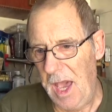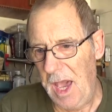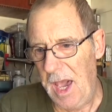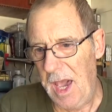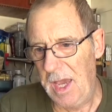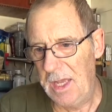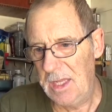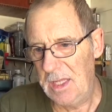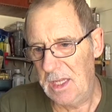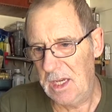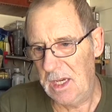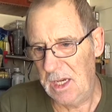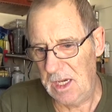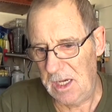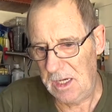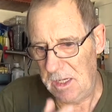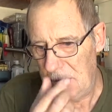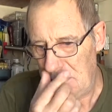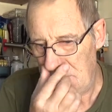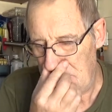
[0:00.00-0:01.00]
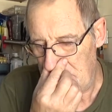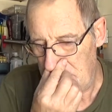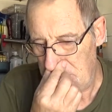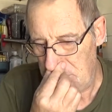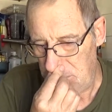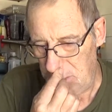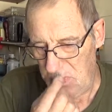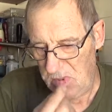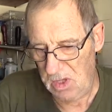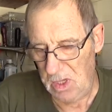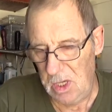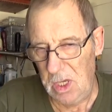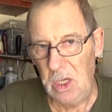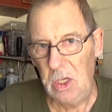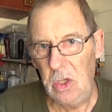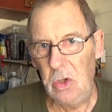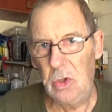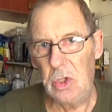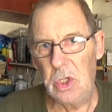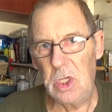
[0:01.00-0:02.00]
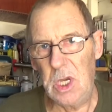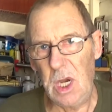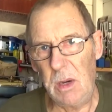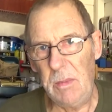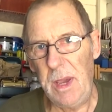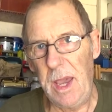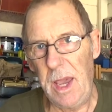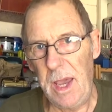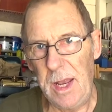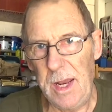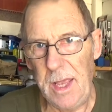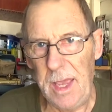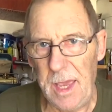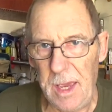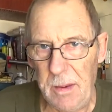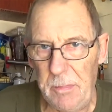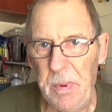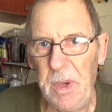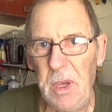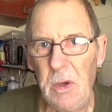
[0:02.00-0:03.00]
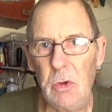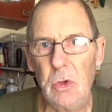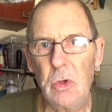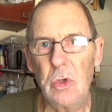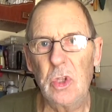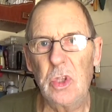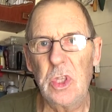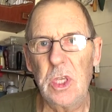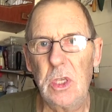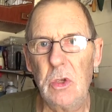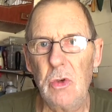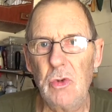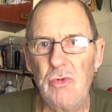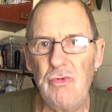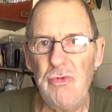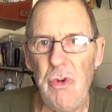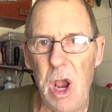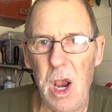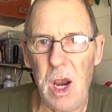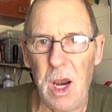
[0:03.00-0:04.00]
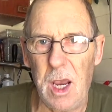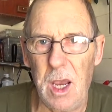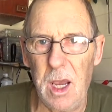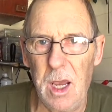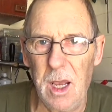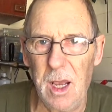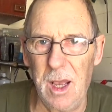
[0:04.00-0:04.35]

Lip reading: And used to come out of there, people used to think you was drunk.